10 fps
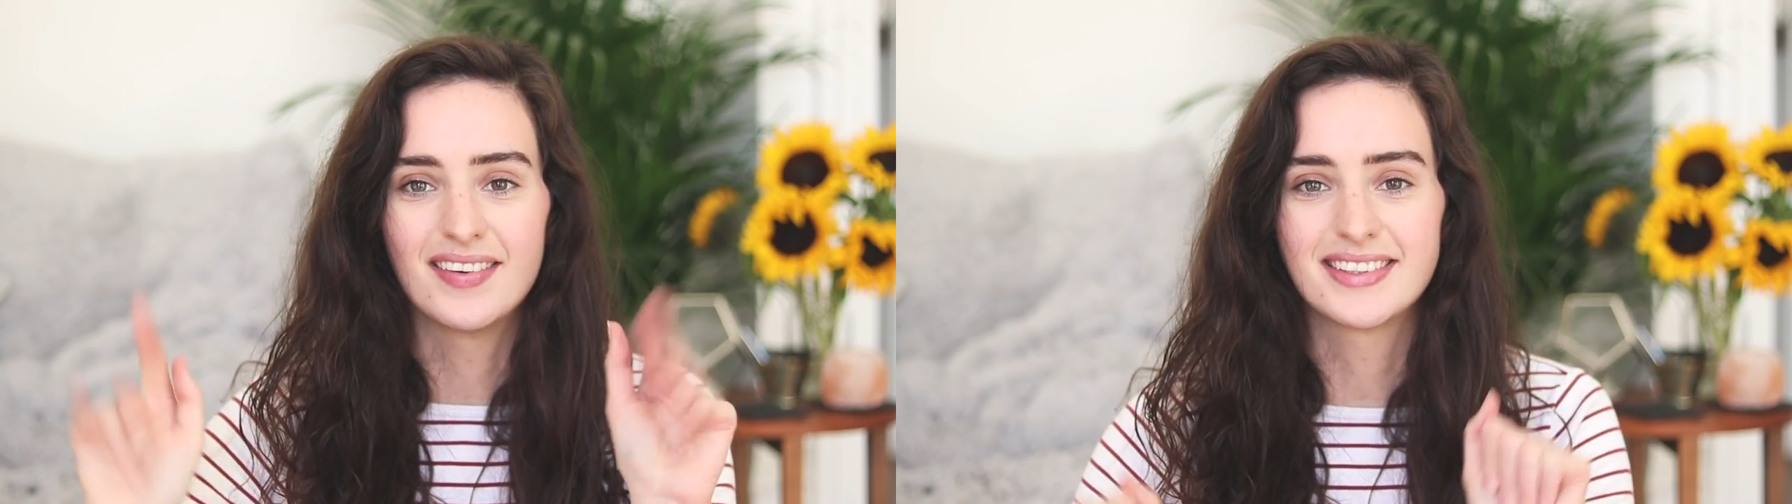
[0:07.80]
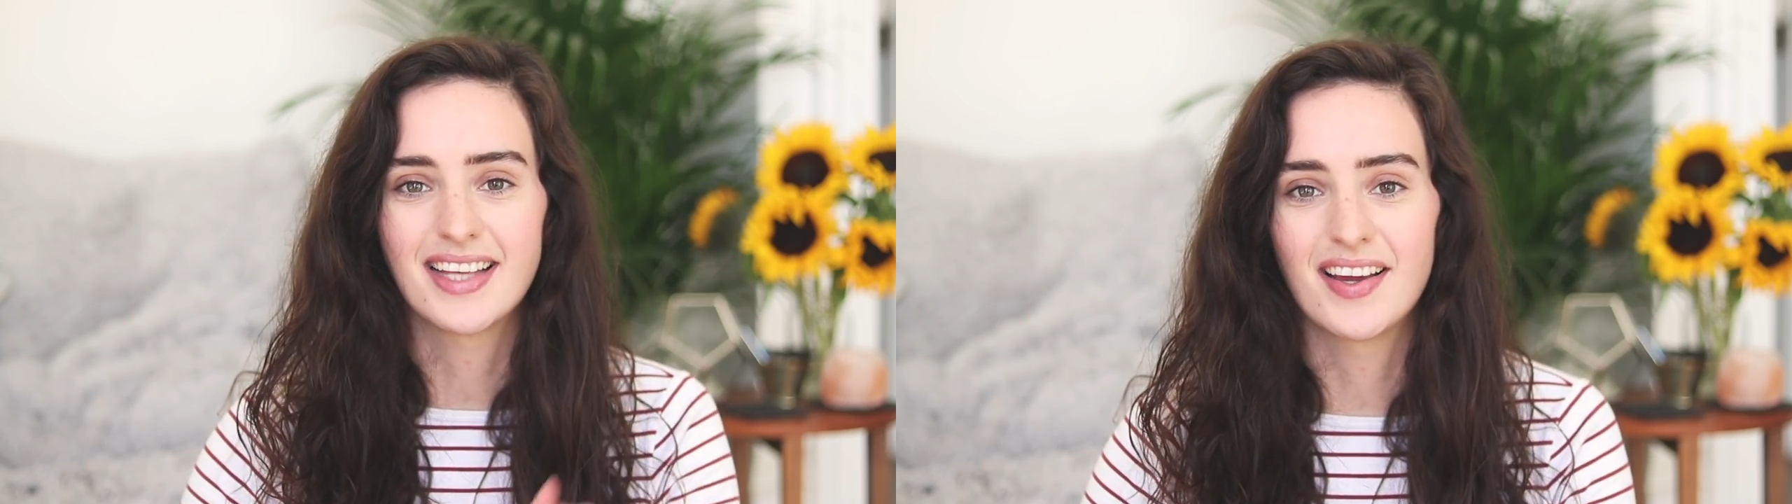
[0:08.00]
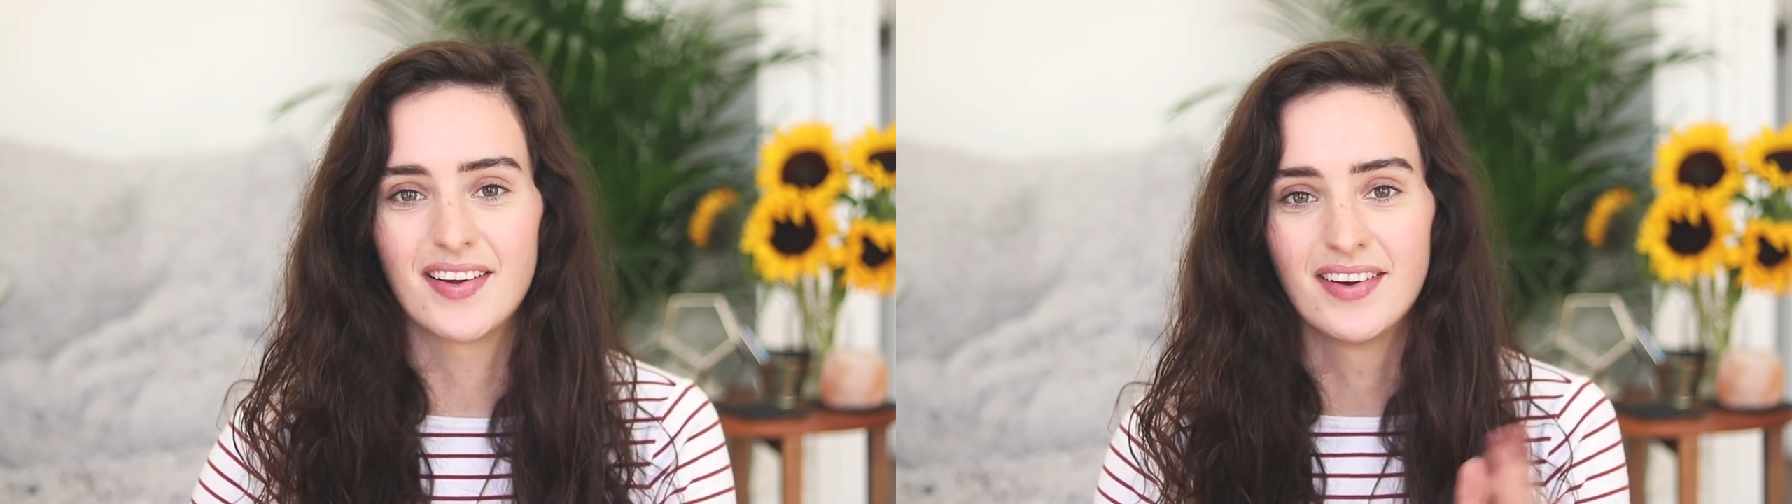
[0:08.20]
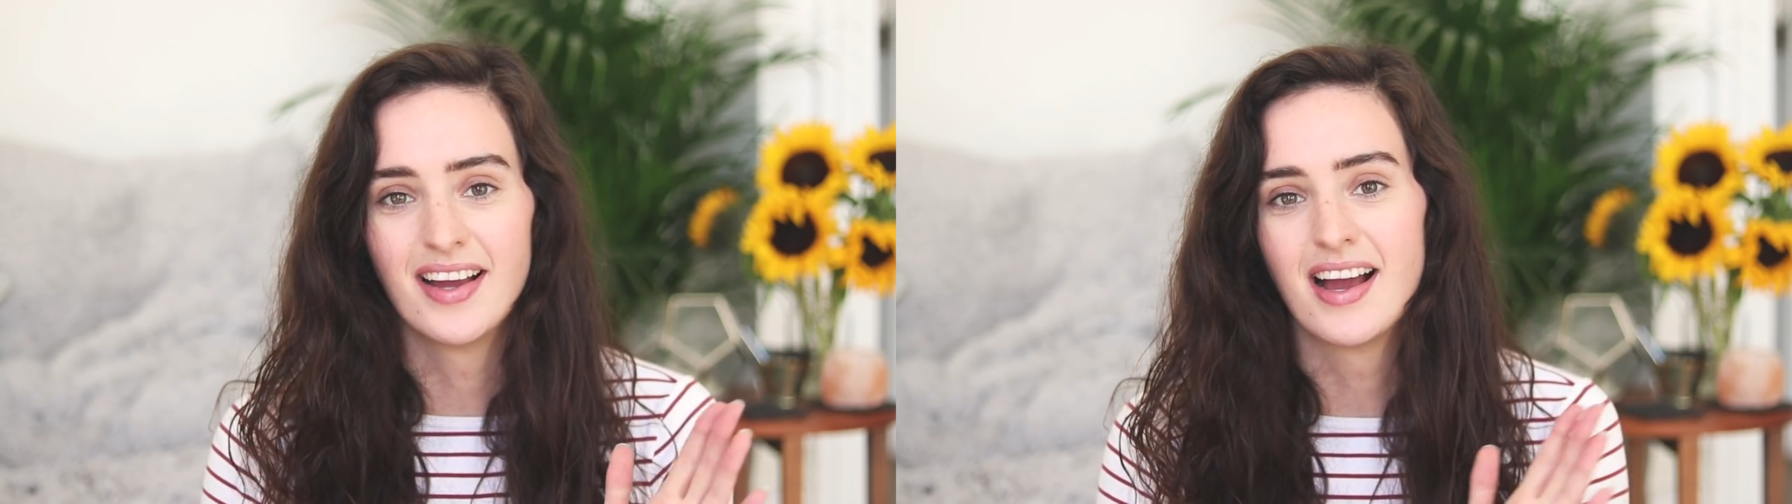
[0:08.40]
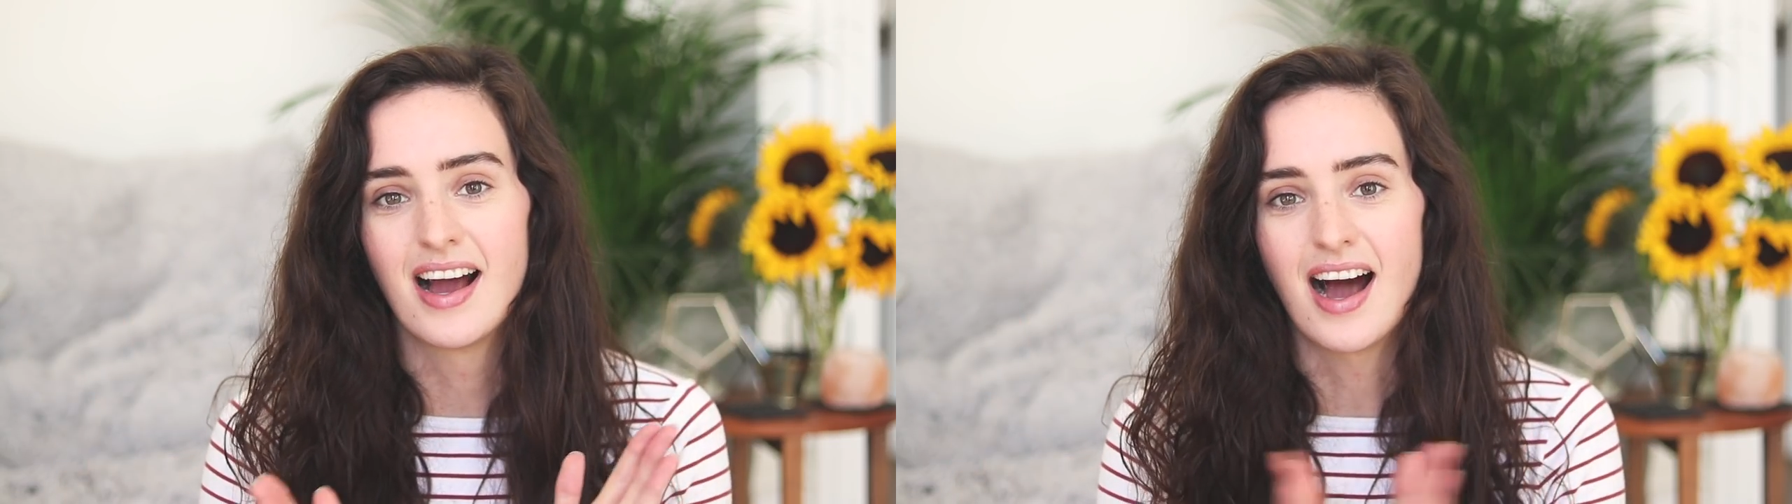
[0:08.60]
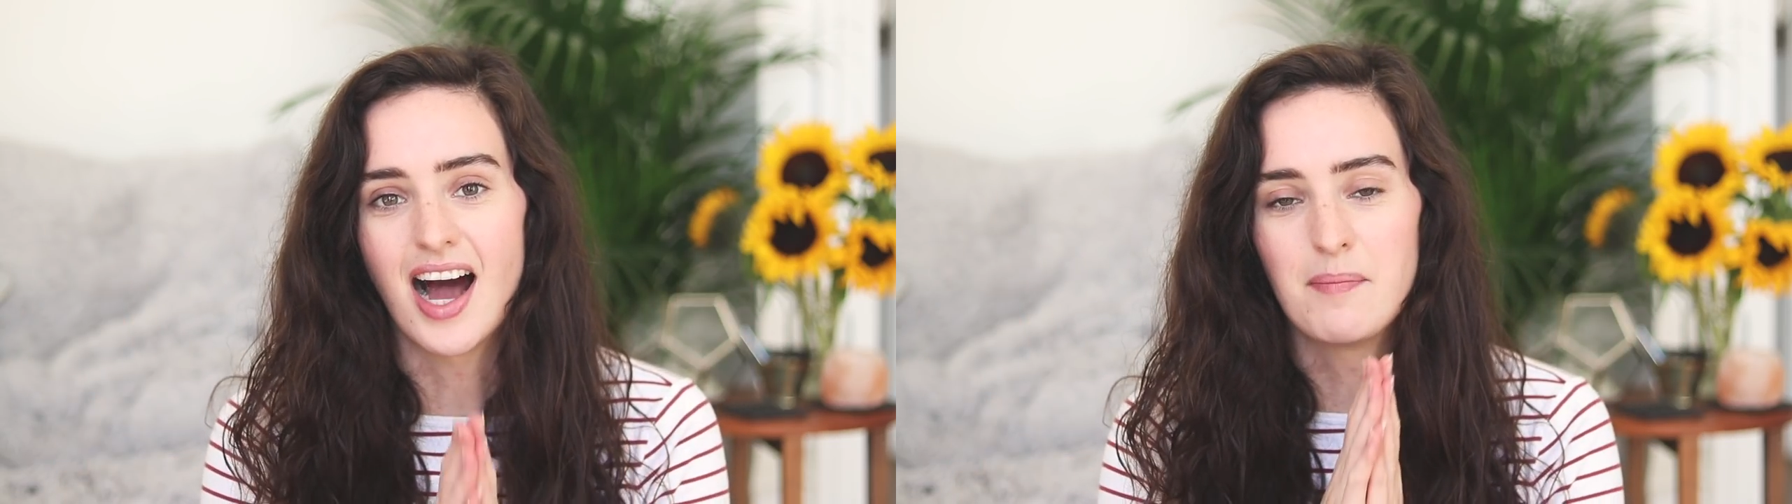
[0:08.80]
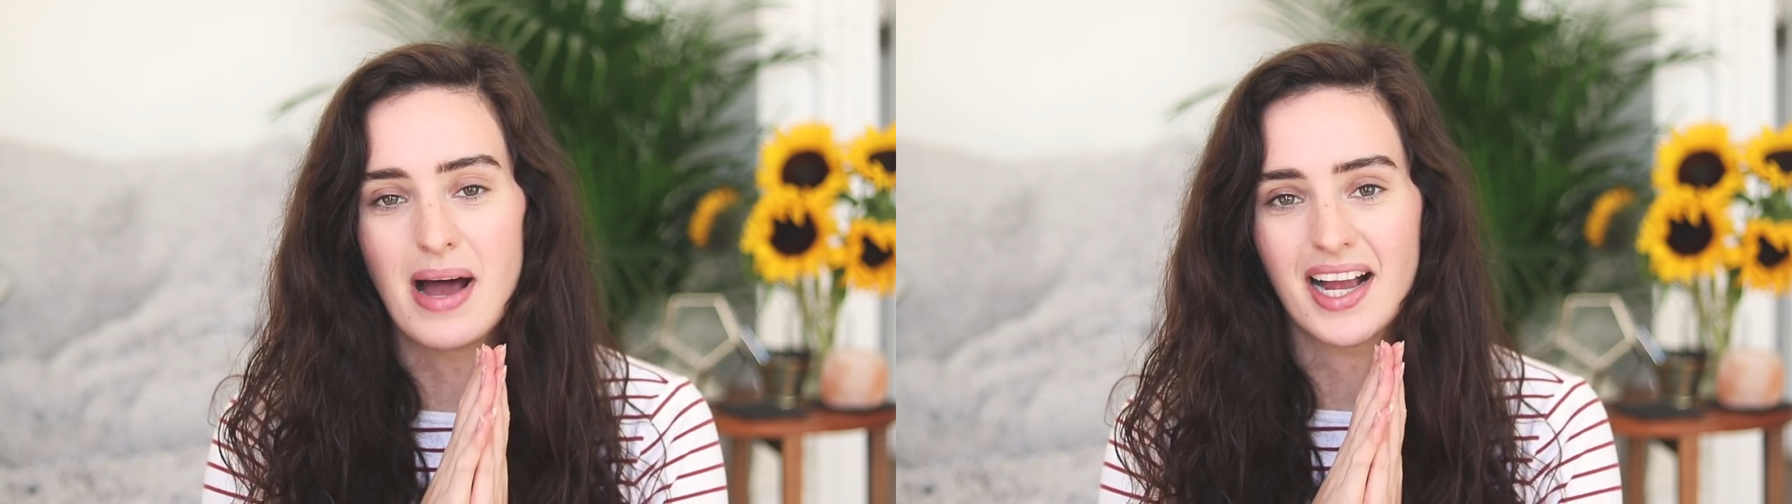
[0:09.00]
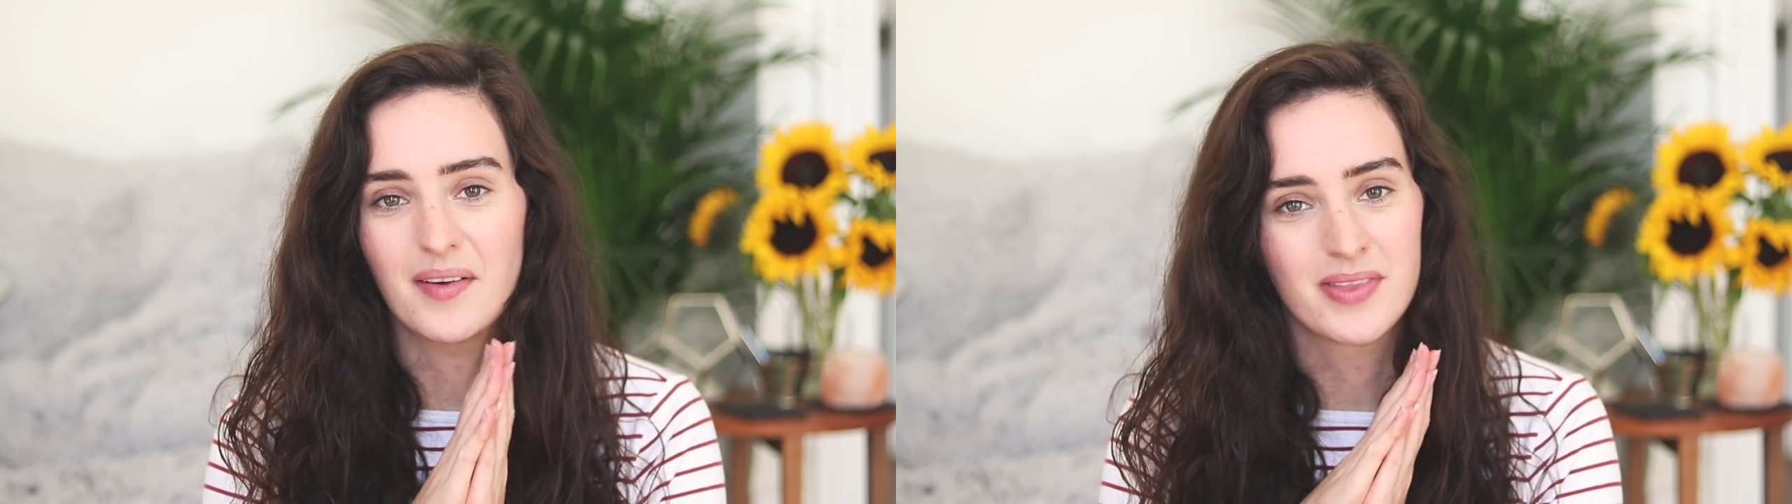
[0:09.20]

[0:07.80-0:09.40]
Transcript: So, I'm back